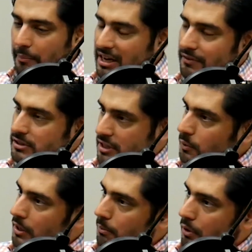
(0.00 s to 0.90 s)
that many of us think
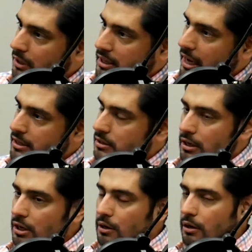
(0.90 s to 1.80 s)
we can multitask,
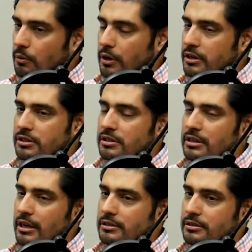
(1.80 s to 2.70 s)

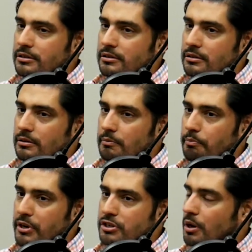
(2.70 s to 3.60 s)
it's
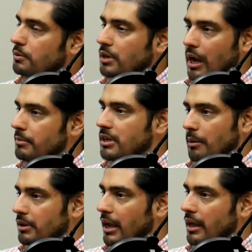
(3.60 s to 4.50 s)
been shown time and
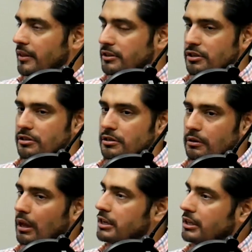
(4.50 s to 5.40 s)
time again that it's just
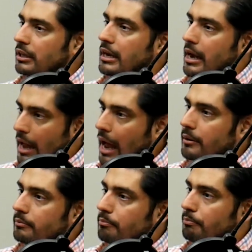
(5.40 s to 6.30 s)
neurologically
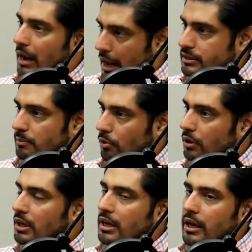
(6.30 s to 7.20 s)
not possible.
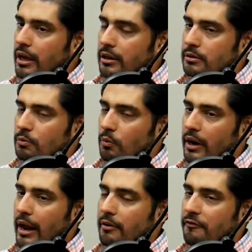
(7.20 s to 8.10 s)
And
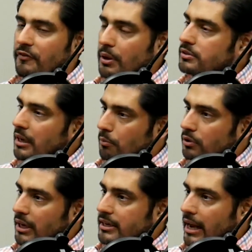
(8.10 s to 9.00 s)
what feels like
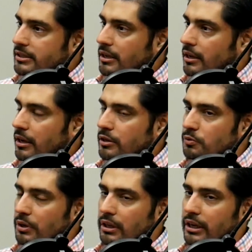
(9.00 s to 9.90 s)
multitasking is
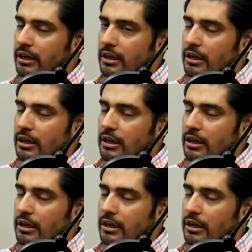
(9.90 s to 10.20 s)
really,